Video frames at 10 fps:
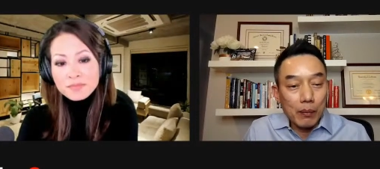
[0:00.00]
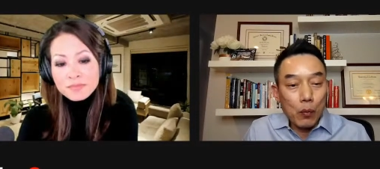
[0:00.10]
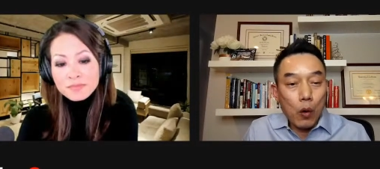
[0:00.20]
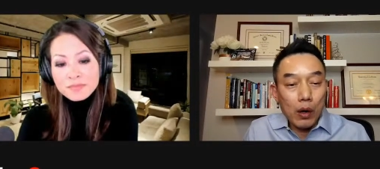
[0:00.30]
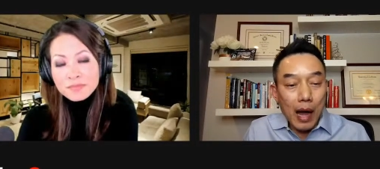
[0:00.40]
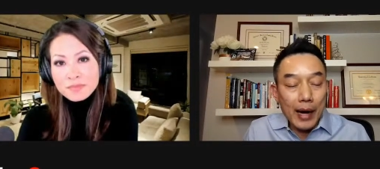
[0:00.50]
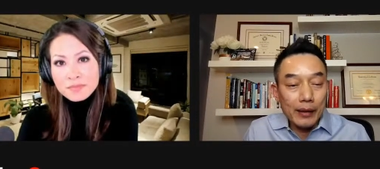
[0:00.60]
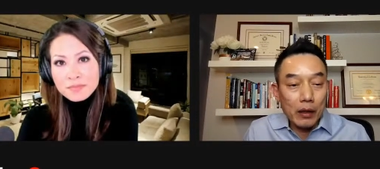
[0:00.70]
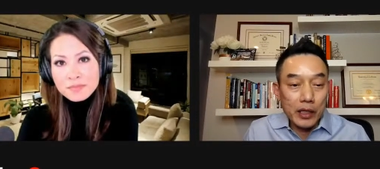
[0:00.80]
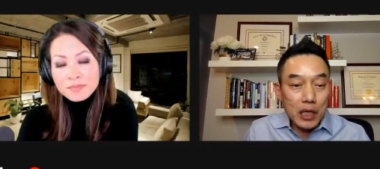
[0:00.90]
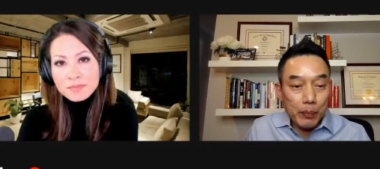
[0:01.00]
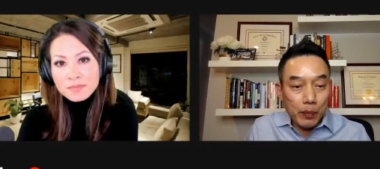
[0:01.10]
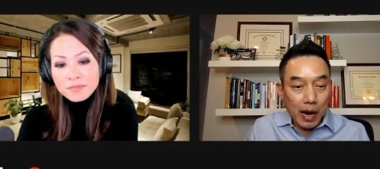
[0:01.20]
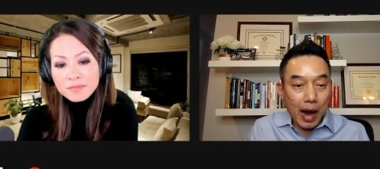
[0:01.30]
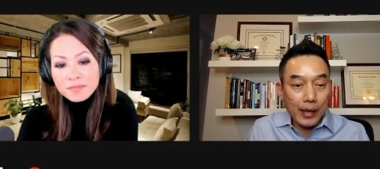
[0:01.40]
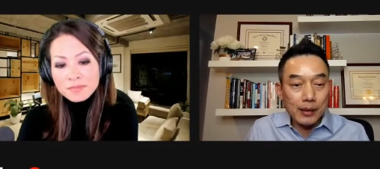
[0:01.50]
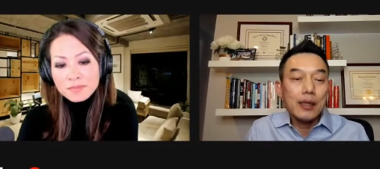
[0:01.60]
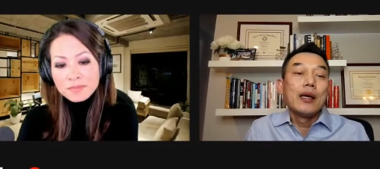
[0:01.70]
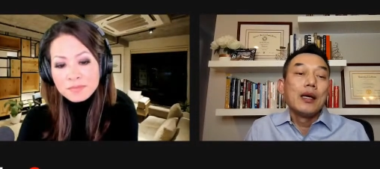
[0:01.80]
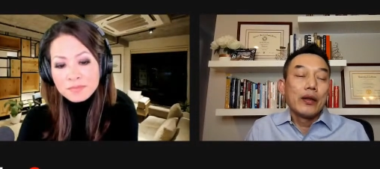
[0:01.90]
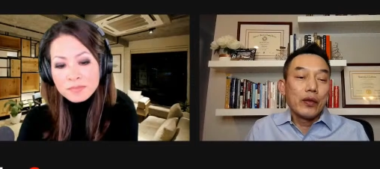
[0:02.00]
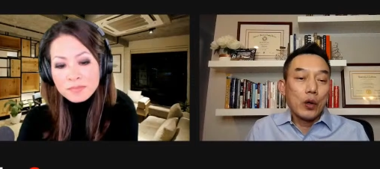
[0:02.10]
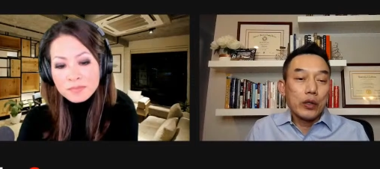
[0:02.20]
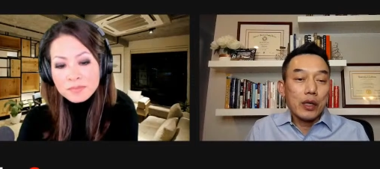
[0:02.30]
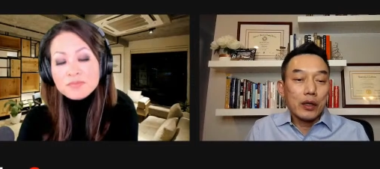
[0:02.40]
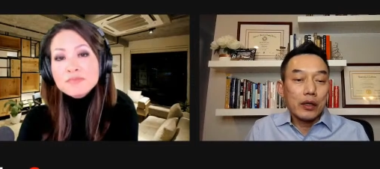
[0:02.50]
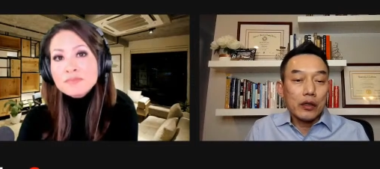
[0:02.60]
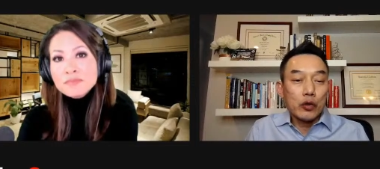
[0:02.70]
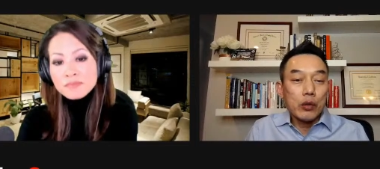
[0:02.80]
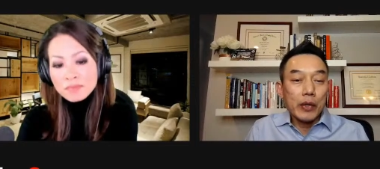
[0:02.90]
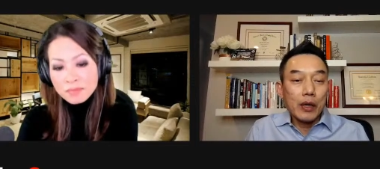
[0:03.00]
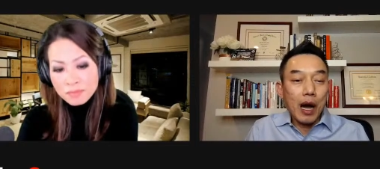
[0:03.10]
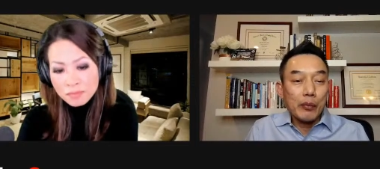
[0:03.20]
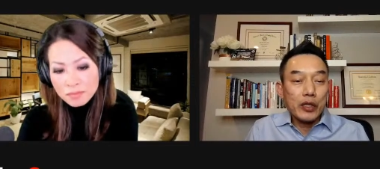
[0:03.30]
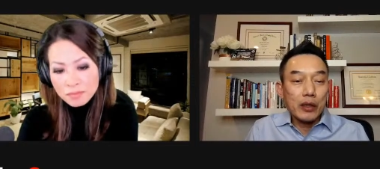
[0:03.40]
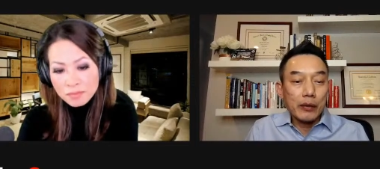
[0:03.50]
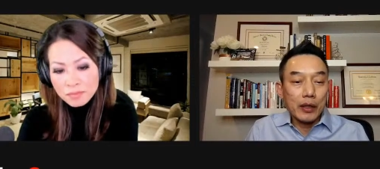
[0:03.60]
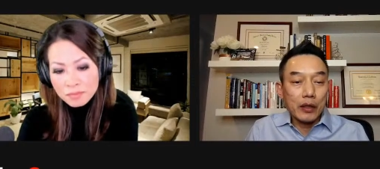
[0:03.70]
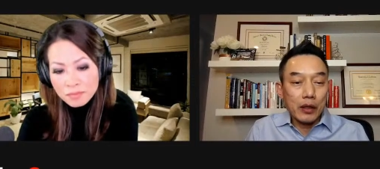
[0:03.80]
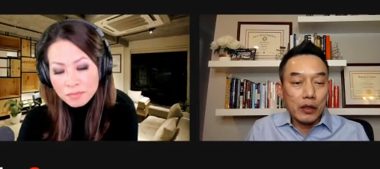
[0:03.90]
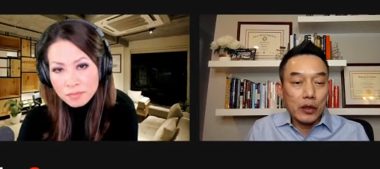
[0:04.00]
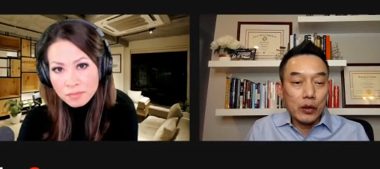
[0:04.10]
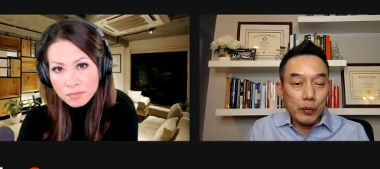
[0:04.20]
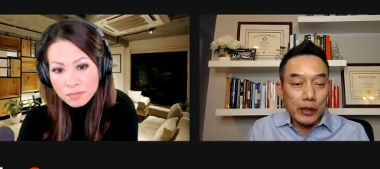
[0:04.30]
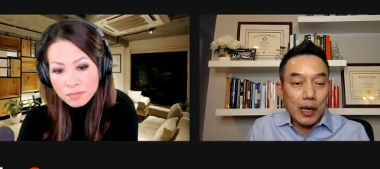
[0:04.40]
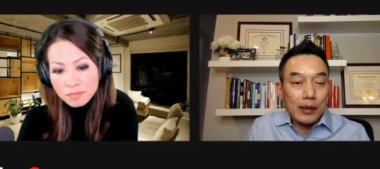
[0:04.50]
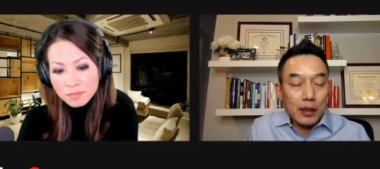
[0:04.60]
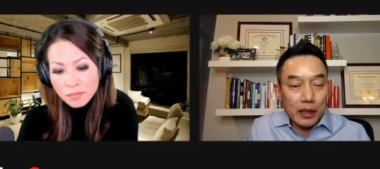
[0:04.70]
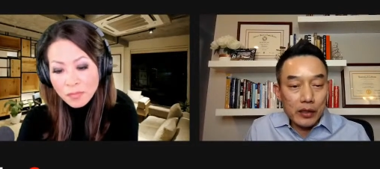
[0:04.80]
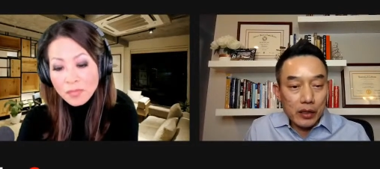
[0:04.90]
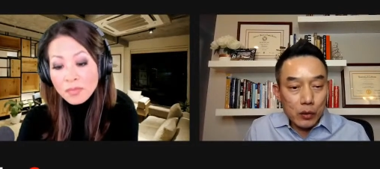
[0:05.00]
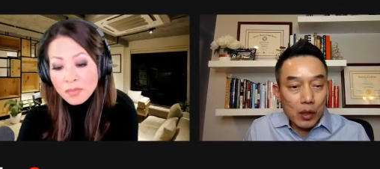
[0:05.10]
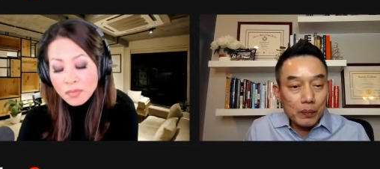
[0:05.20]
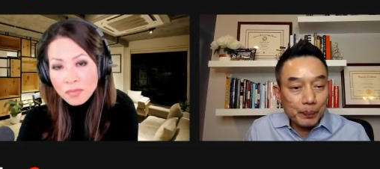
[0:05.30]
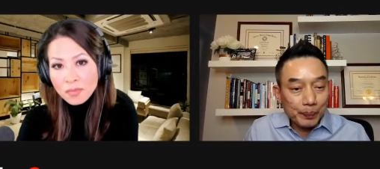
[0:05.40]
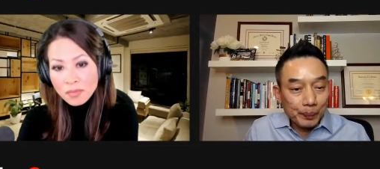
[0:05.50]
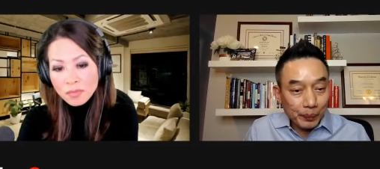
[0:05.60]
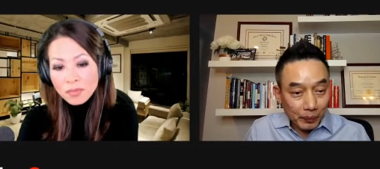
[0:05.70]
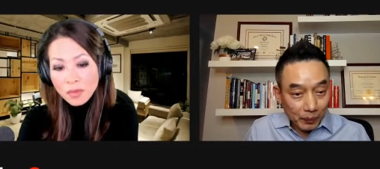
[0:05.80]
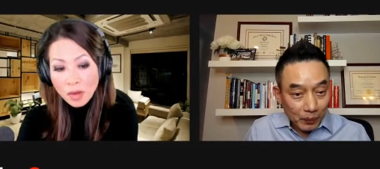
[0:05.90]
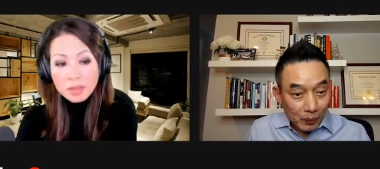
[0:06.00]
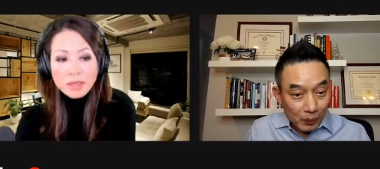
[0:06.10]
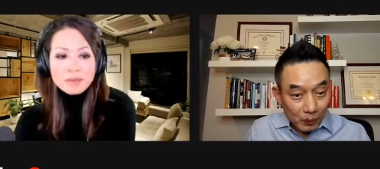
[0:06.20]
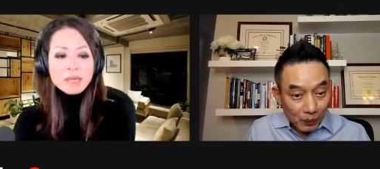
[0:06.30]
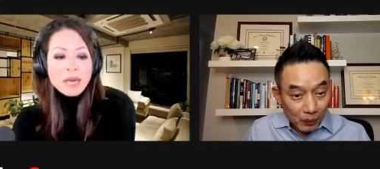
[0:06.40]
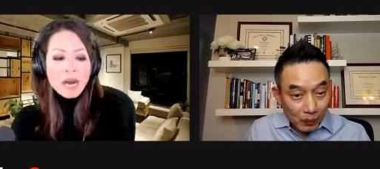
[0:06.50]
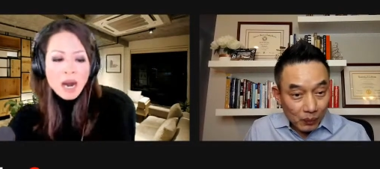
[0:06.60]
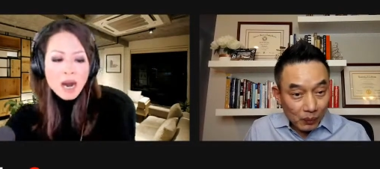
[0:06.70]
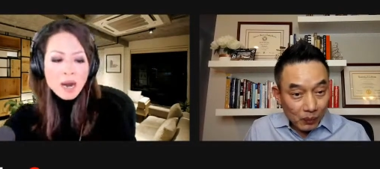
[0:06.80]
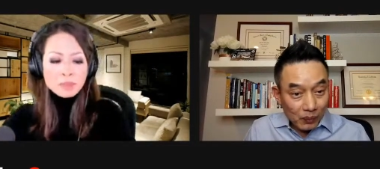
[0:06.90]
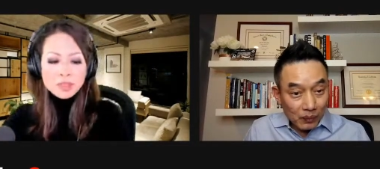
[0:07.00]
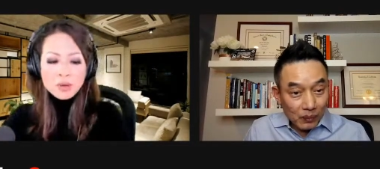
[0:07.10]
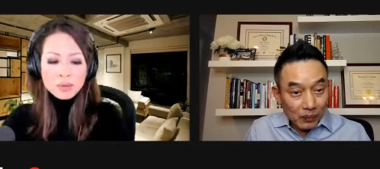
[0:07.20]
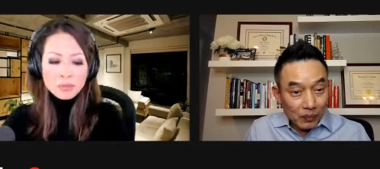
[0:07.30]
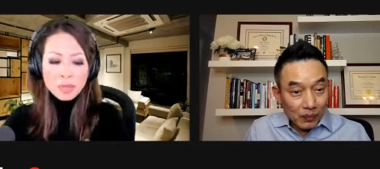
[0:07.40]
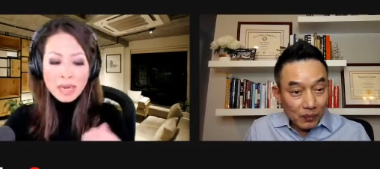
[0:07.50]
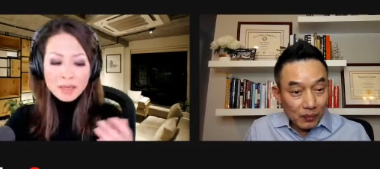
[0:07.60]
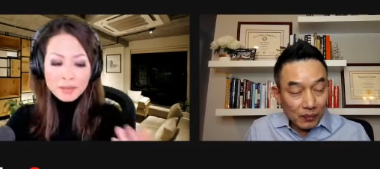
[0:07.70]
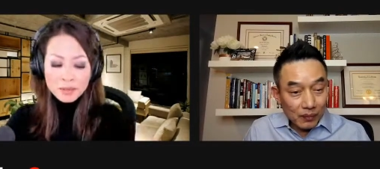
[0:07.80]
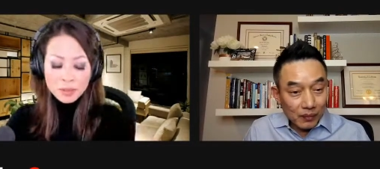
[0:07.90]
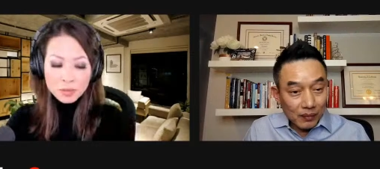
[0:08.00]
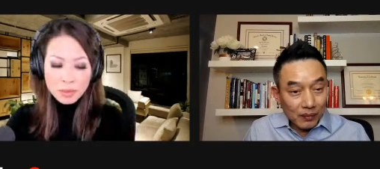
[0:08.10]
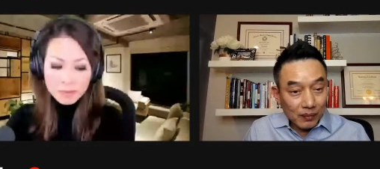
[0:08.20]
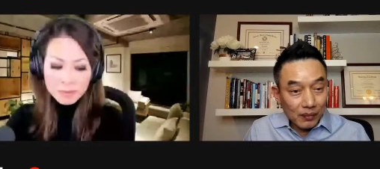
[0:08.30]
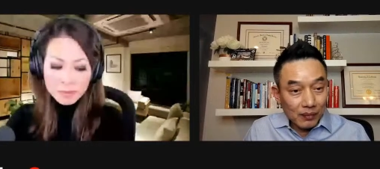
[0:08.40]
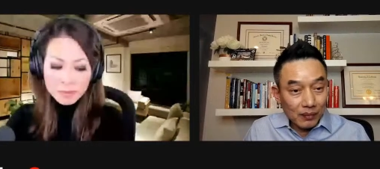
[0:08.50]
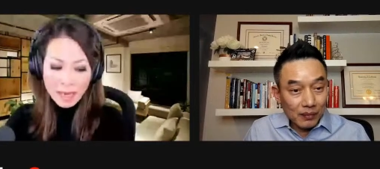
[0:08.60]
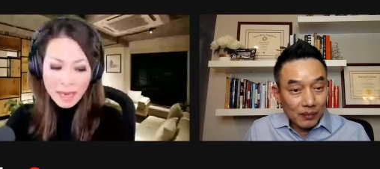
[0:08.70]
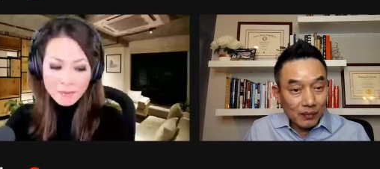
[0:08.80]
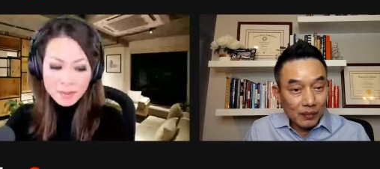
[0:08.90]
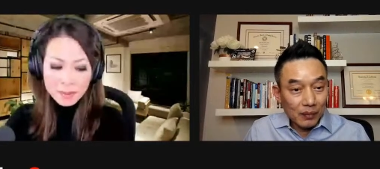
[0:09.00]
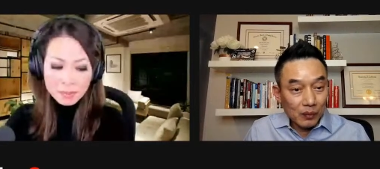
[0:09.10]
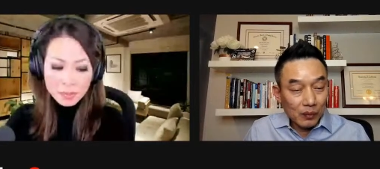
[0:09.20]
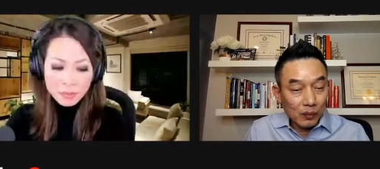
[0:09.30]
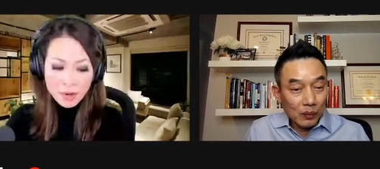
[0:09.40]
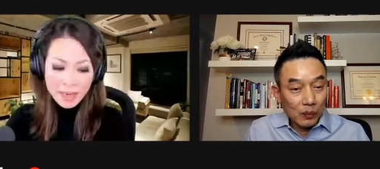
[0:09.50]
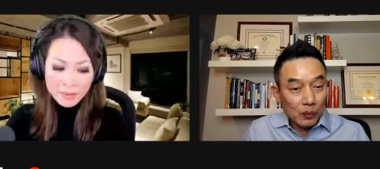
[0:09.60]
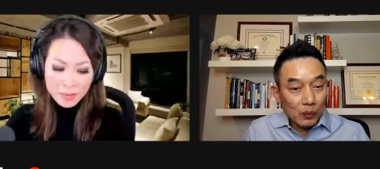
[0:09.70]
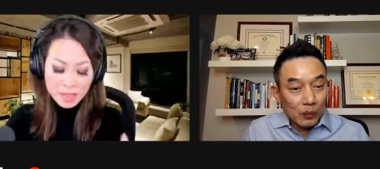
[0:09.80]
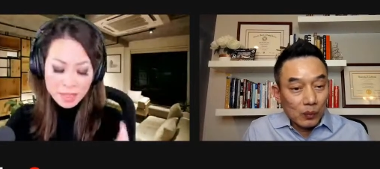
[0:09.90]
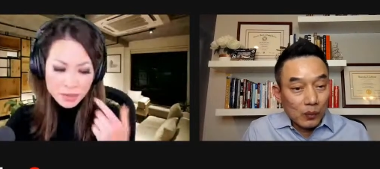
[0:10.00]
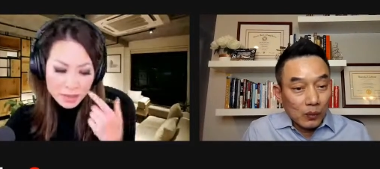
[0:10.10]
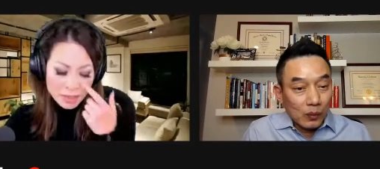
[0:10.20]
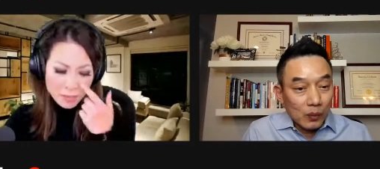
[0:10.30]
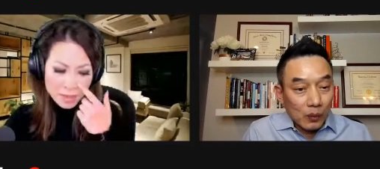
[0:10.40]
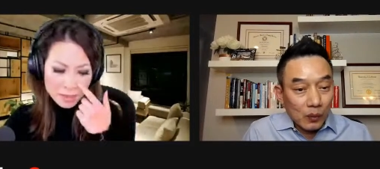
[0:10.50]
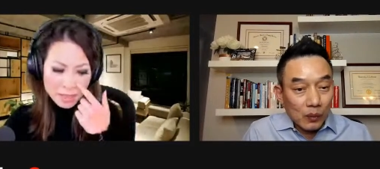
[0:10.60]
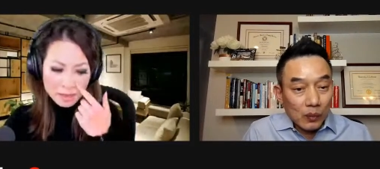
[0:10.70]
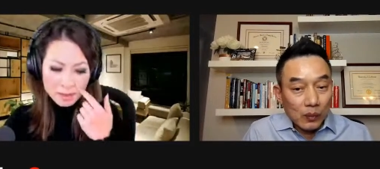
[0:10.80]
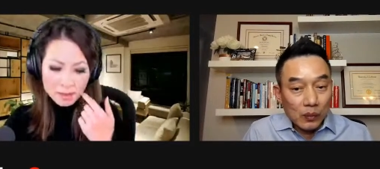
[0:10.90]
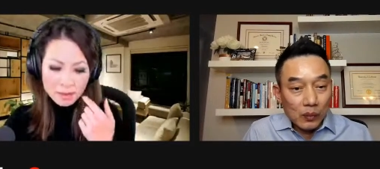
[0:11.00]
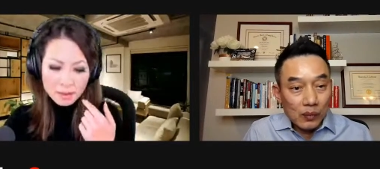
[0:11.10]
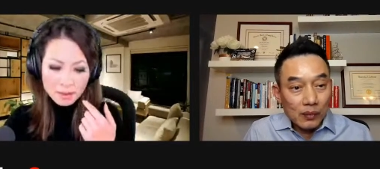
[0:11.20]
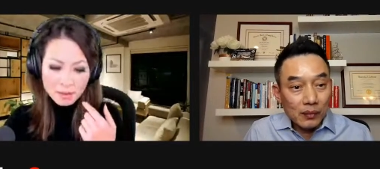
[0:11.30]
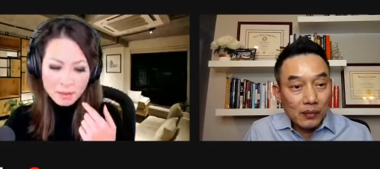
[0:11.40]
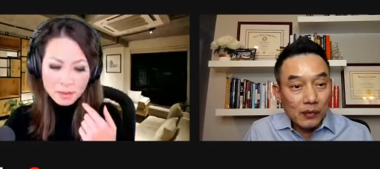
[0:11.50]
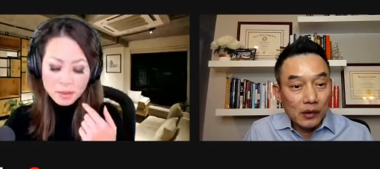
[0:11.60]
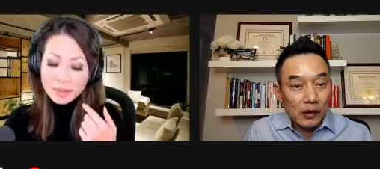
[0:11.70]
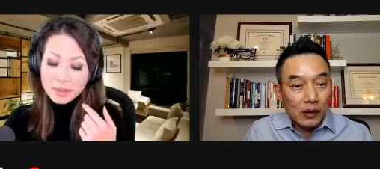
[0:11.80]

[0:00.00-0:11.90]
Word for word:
Speaker 1: more line deep lines, those are the treatment option you can, can use besides laser as well.
Speaker 2: Okay. Um, so I, you have some before and after pictures, and I want to take a, a, a, look at